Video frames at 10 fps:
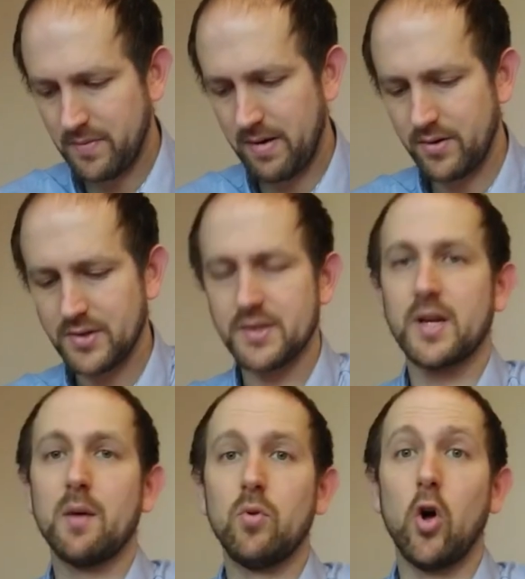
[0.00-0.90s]
of marriage as
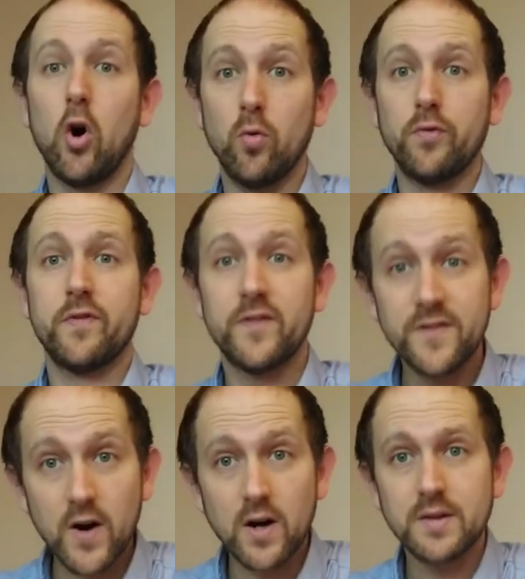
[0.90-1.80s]
the couple hold
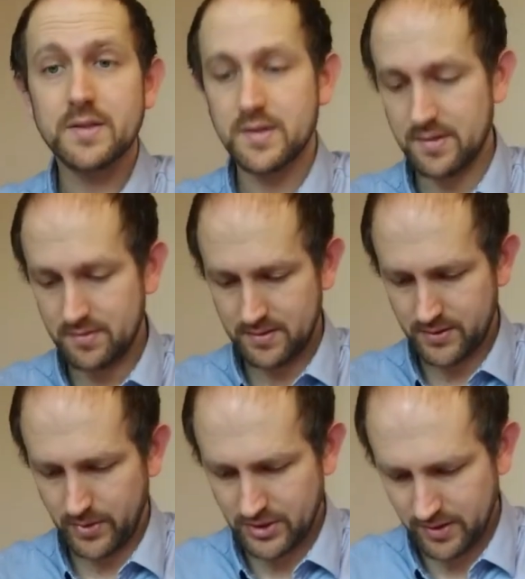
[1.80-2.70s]
fast
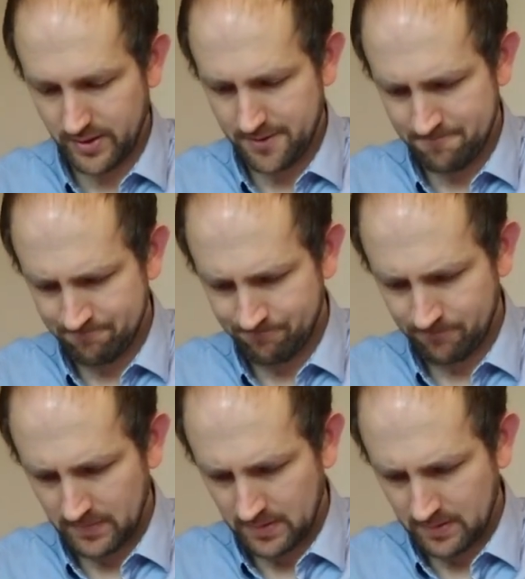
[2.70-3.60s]
to each other
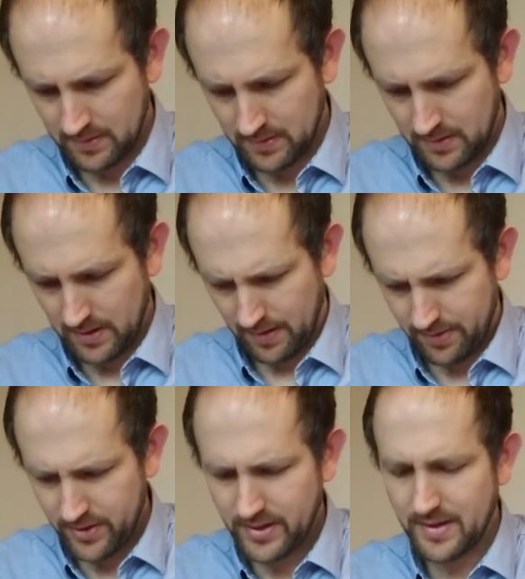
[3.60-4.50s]

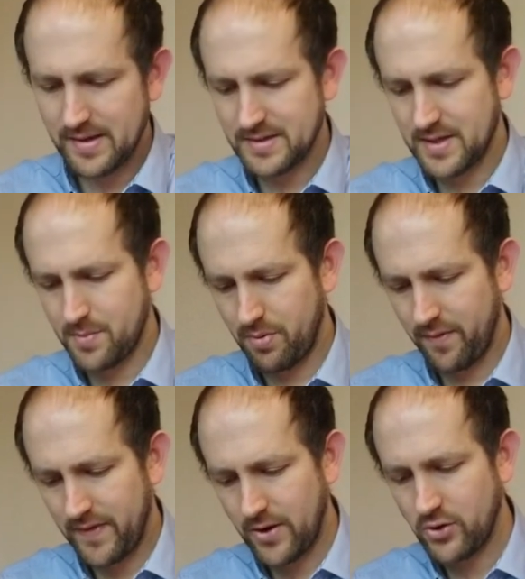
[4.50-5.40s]
and thirdly, there's the
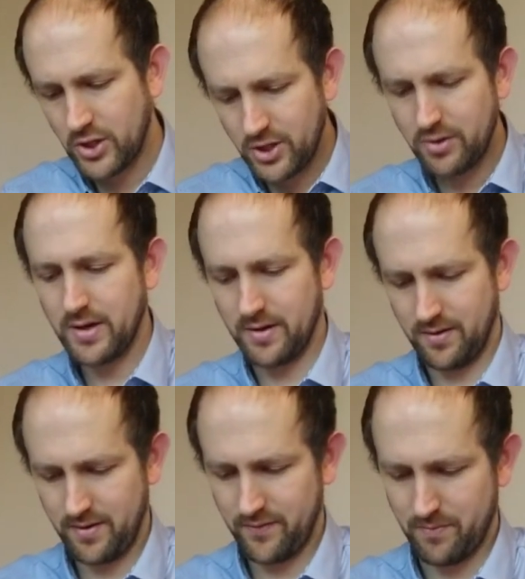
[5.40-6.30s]
profound
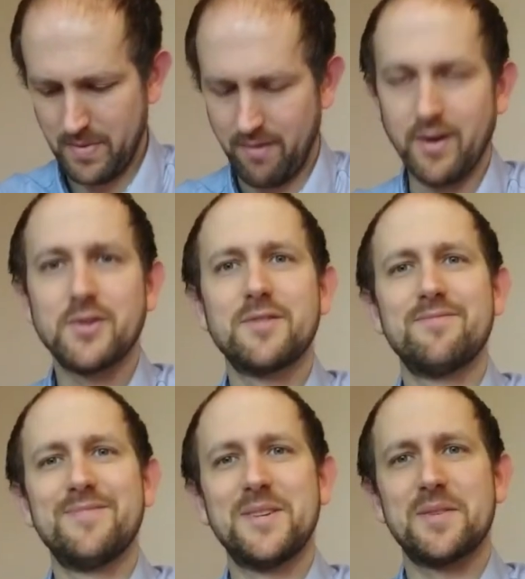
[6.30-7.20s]
union of marriage
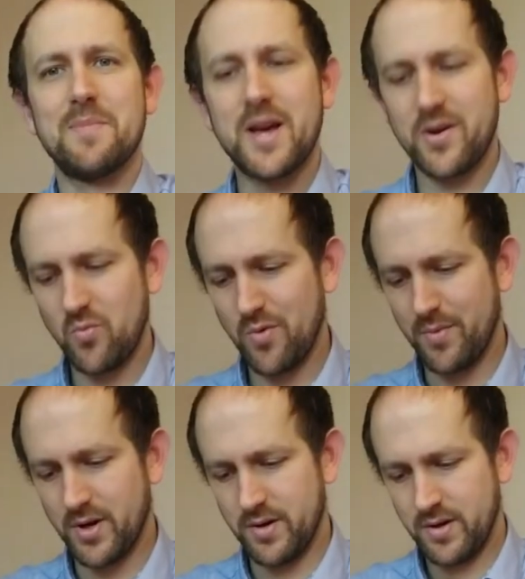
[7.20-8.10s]
as the man and
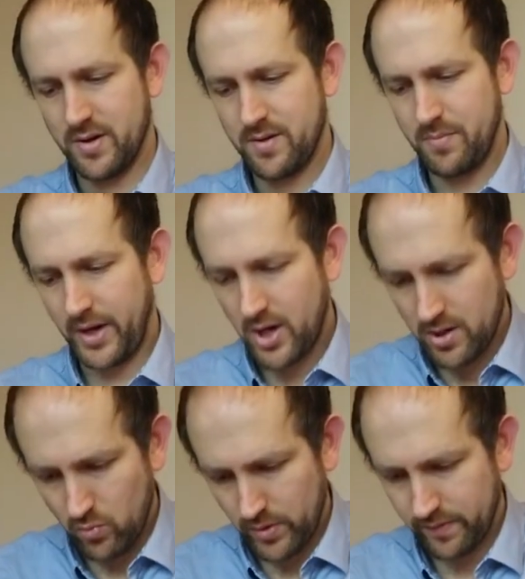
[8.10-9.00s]
woman
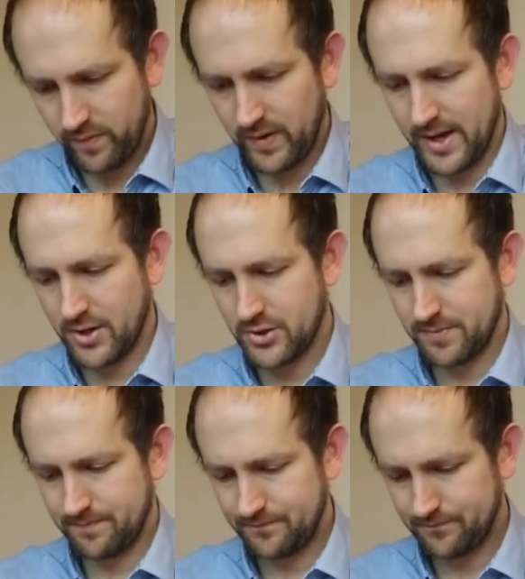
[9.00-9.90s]
become one flesh.